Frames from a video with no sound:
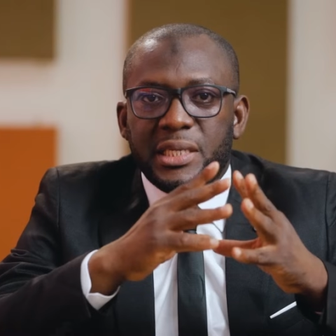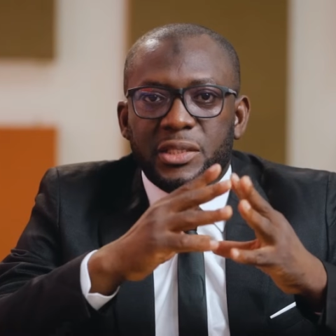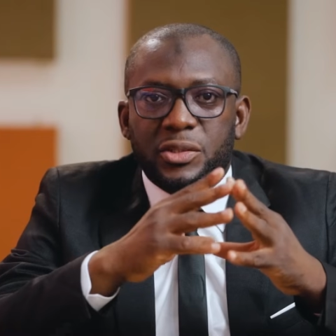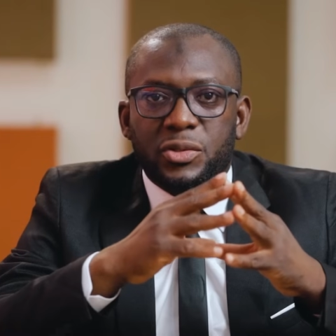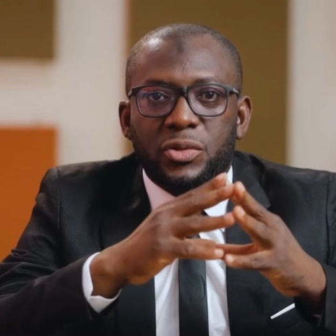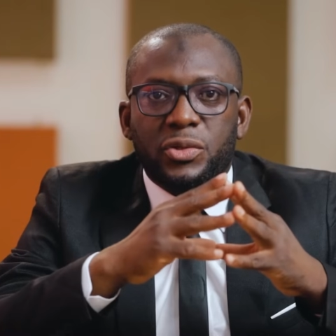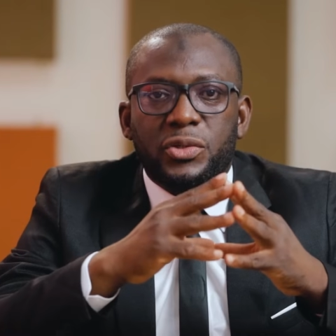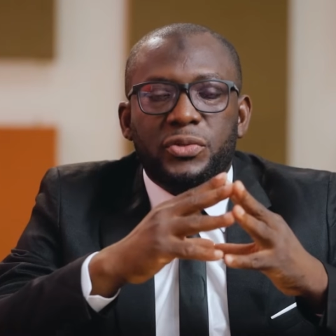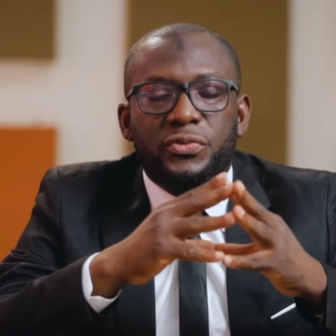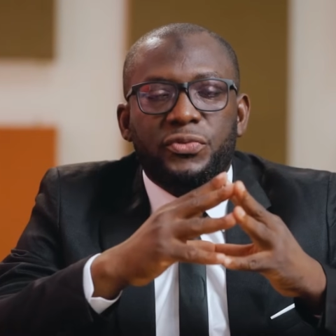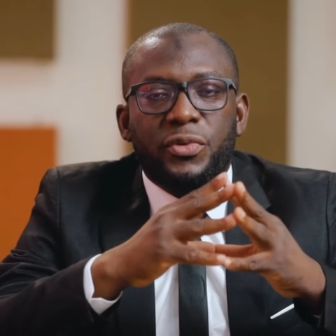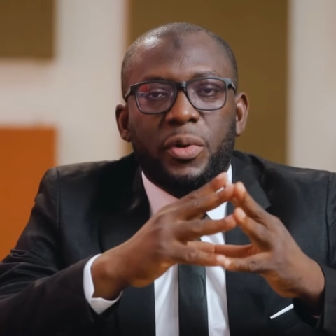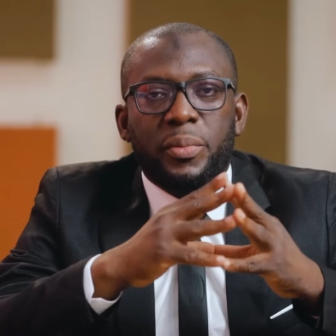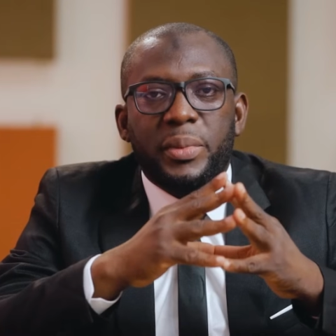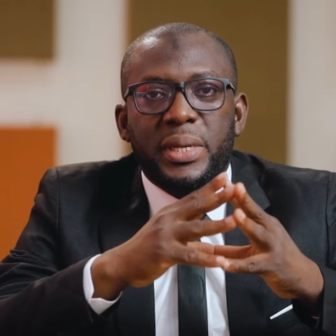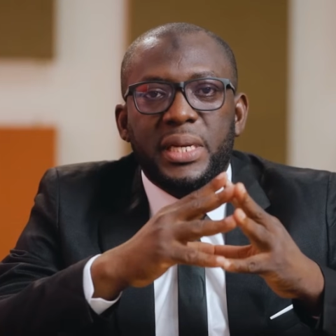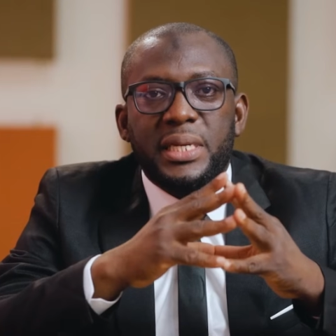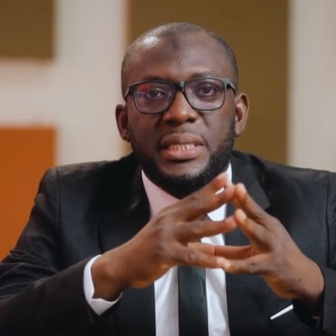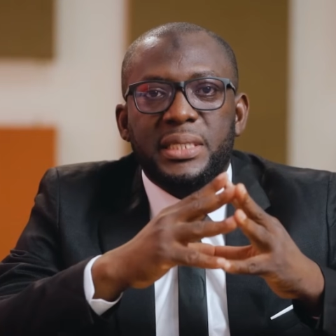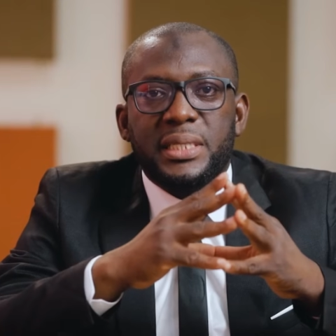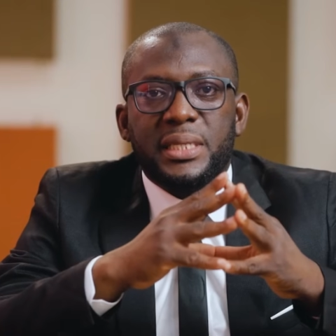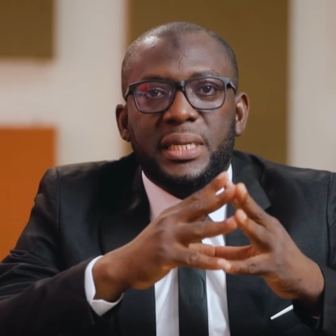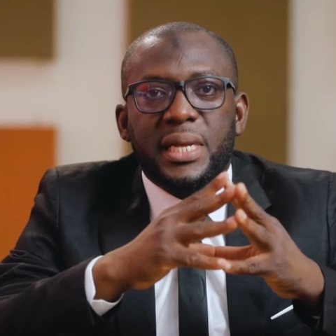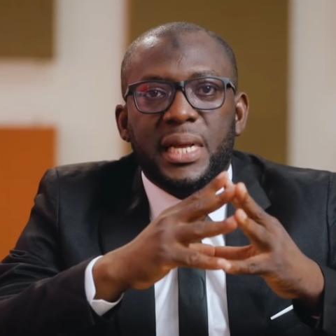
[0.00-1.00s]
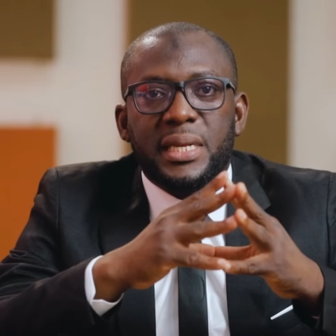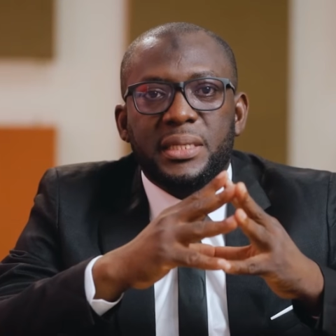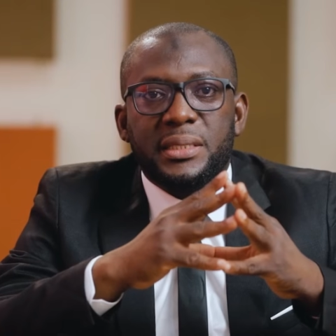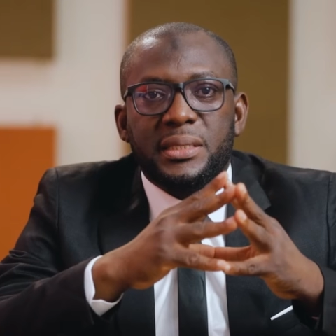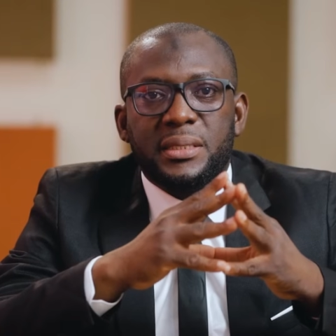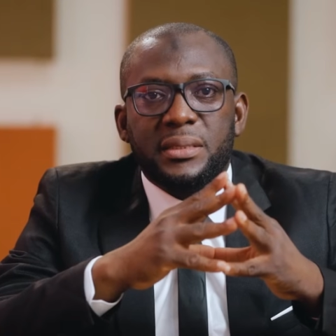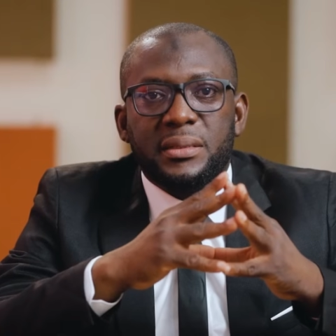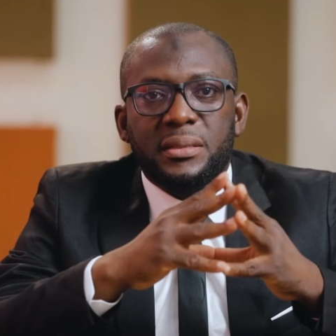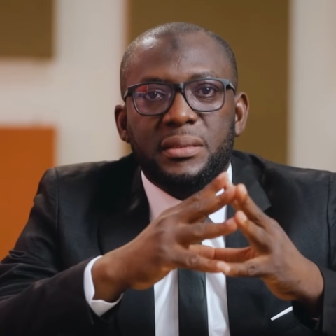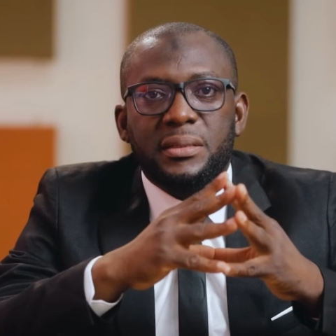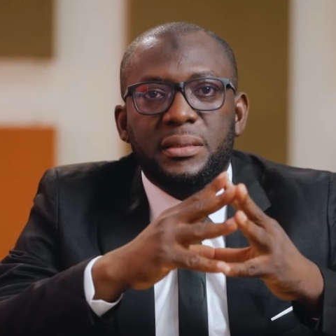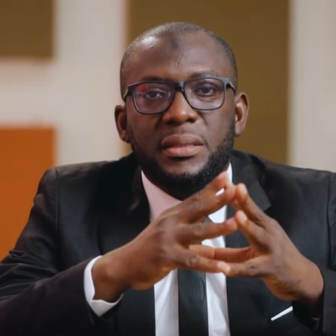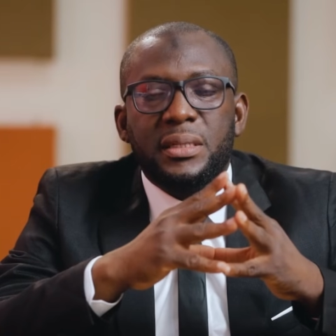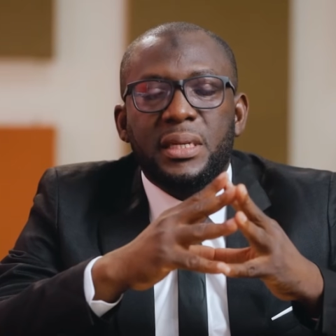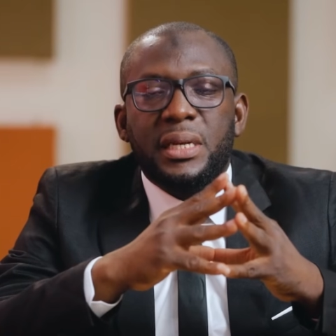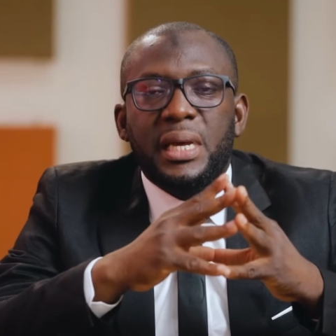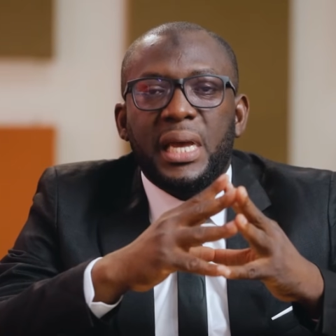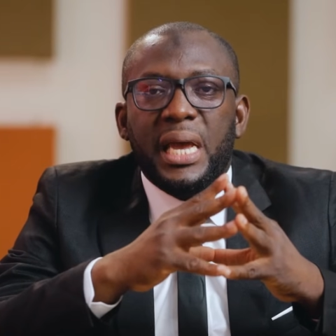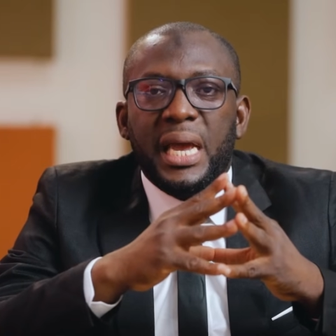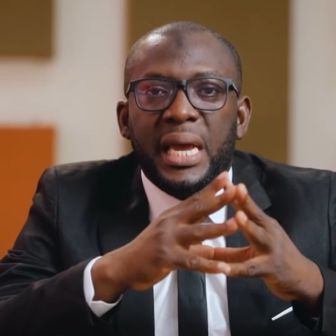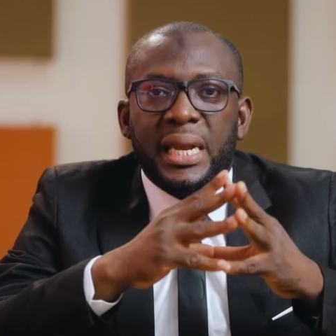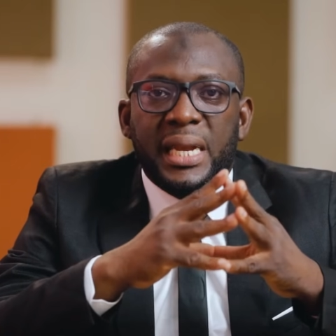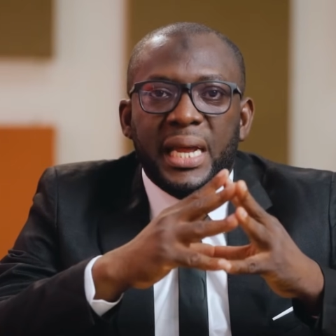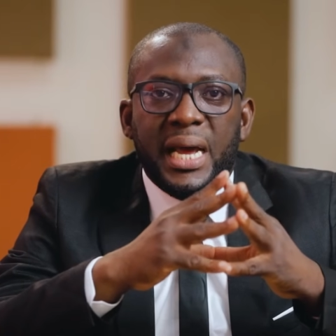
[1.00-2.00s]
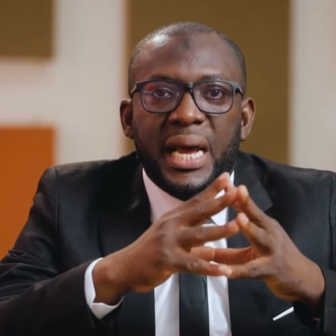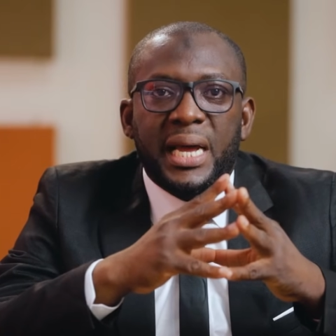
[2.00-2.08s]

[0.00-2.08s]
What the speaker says: as those from EC Council and